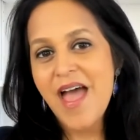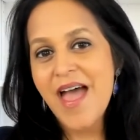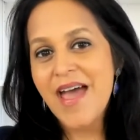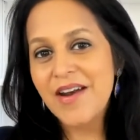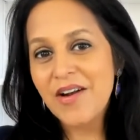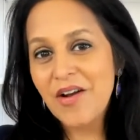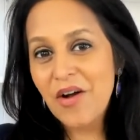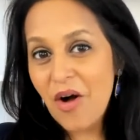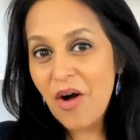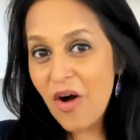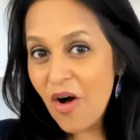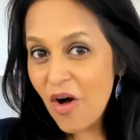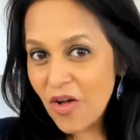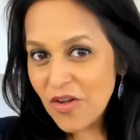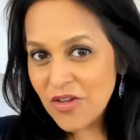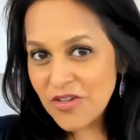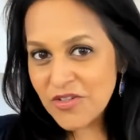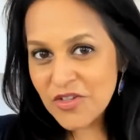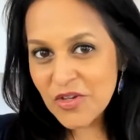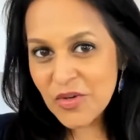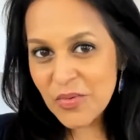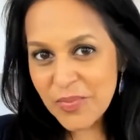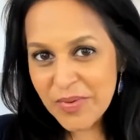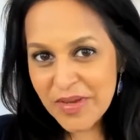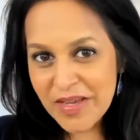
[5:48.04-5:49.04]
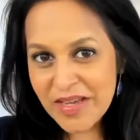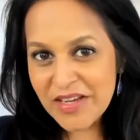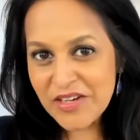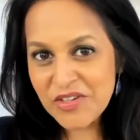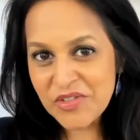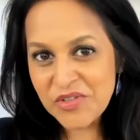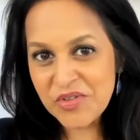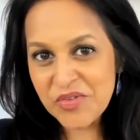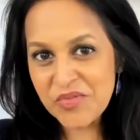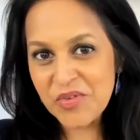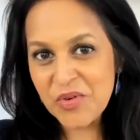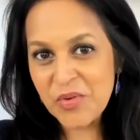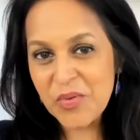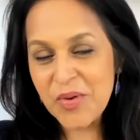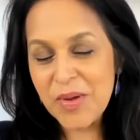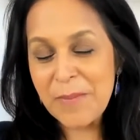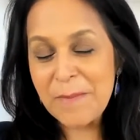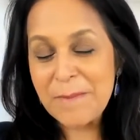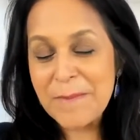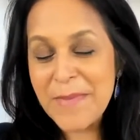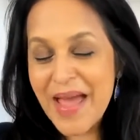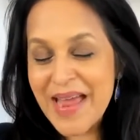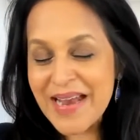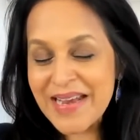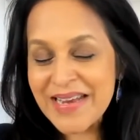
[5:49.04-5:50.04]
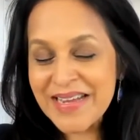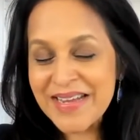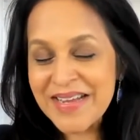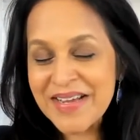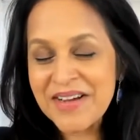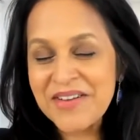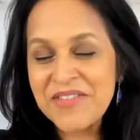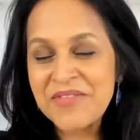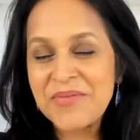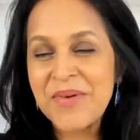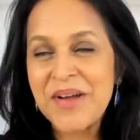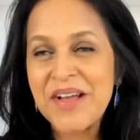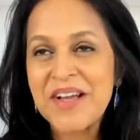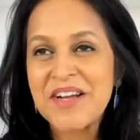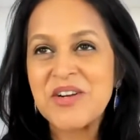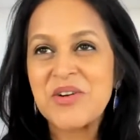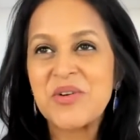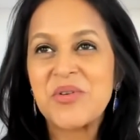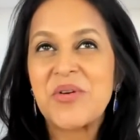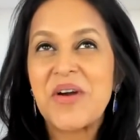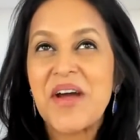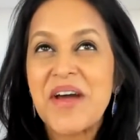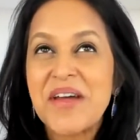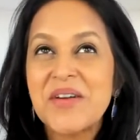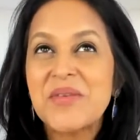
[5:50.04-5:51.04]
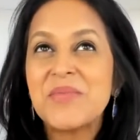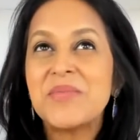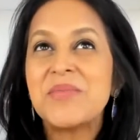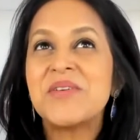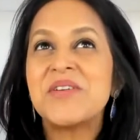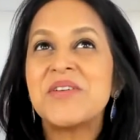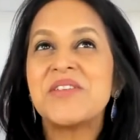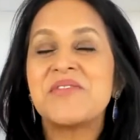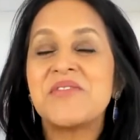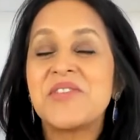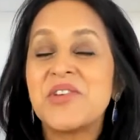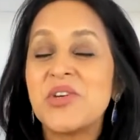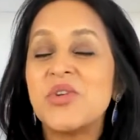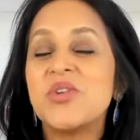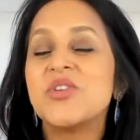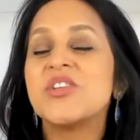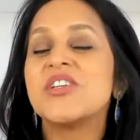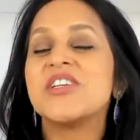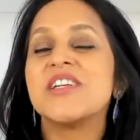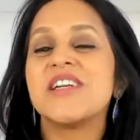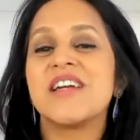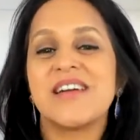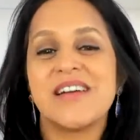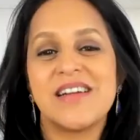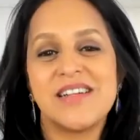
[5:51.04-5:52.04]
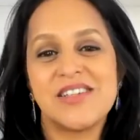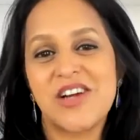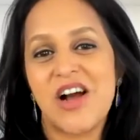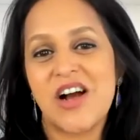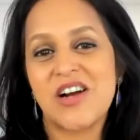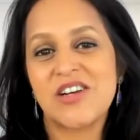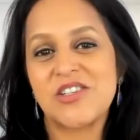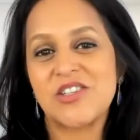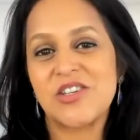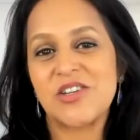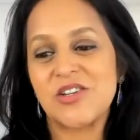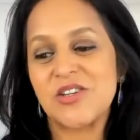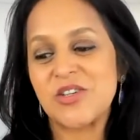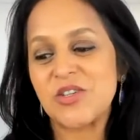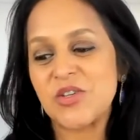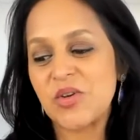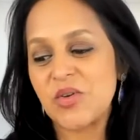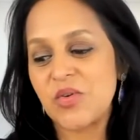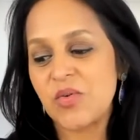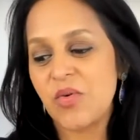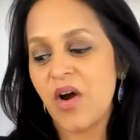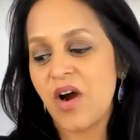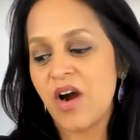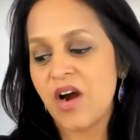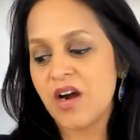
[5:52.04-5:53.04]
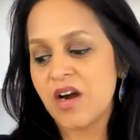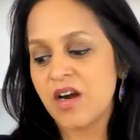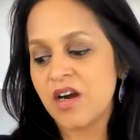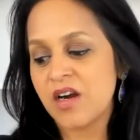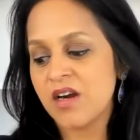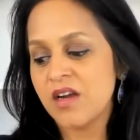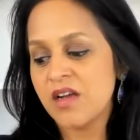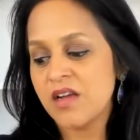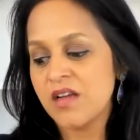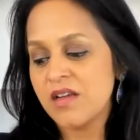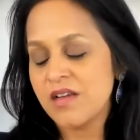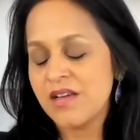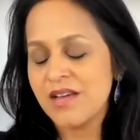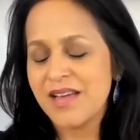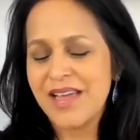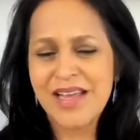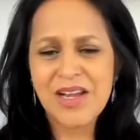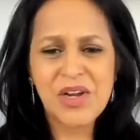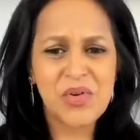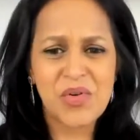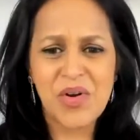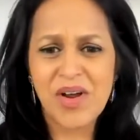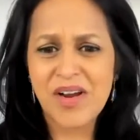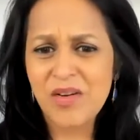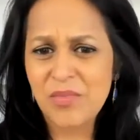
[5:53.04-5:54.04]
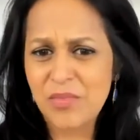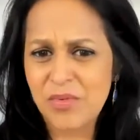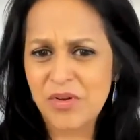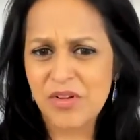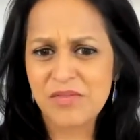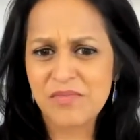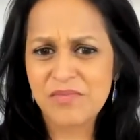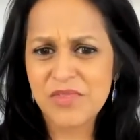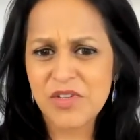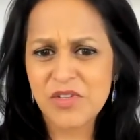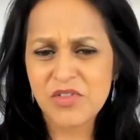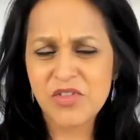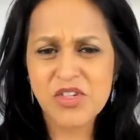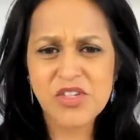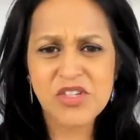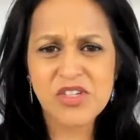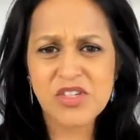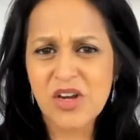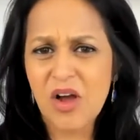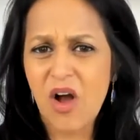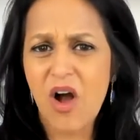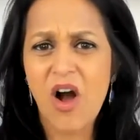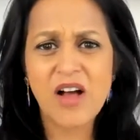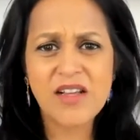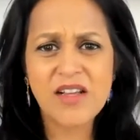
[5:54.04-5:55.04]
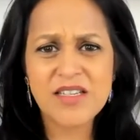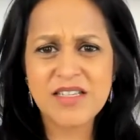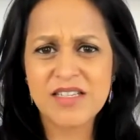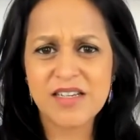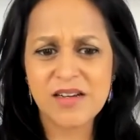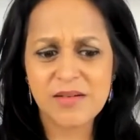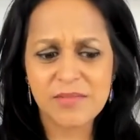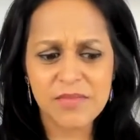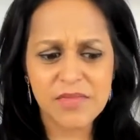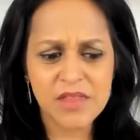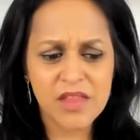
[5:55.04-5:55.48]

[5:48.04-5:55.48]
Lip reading: And I'll also be interviewing many of my incredible fusionary doctors who are incredible. They're just awesome.